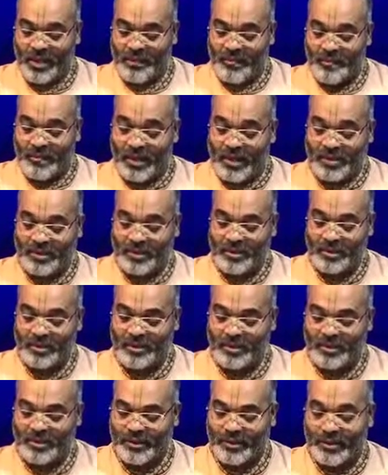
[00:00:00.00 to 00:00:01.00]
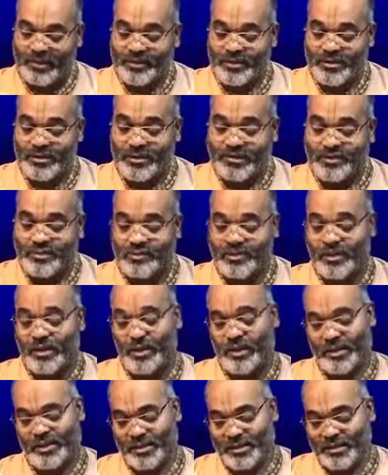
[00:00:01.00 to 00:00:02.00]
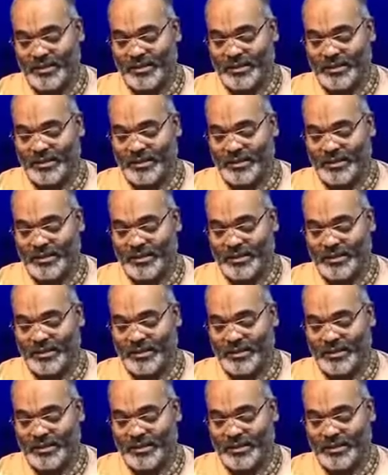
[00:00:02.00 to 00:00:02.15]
but in this world